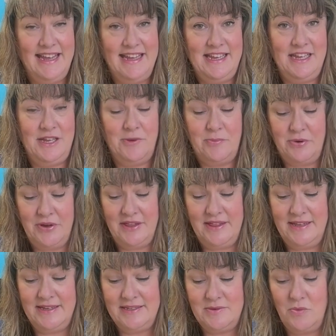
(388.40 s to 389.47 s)
You put
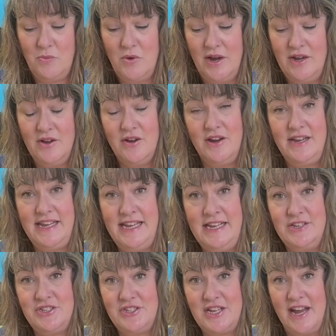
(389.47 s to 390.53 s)
this one on
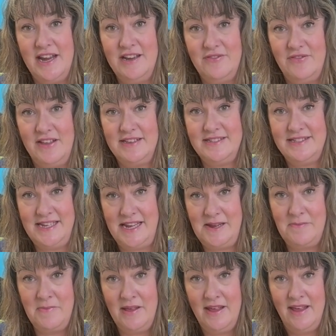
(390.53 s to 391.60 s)
each side of the seam
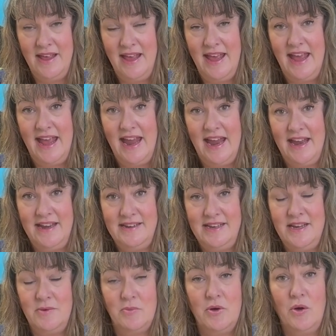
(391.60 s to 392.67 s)
and
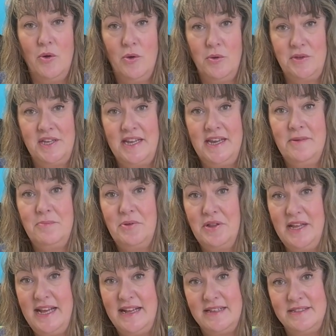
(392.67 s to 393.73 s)
it will hold it in
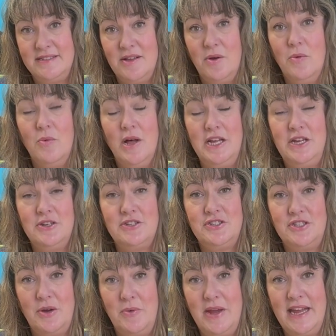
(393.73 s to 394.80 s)
place while you're
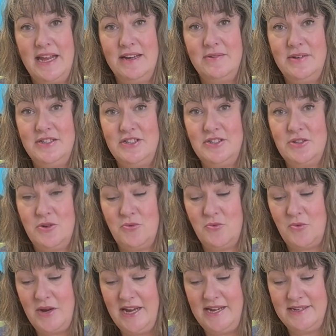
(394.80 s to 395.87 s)
sewing it, which is
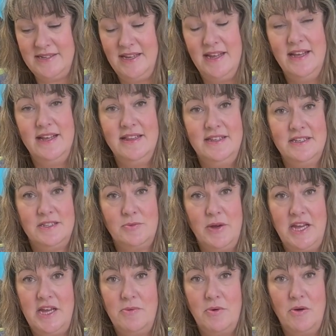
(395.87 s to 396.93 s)
great. This way
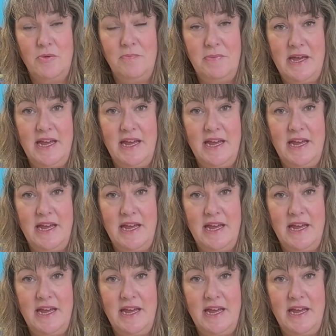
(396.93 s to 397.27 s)
you'll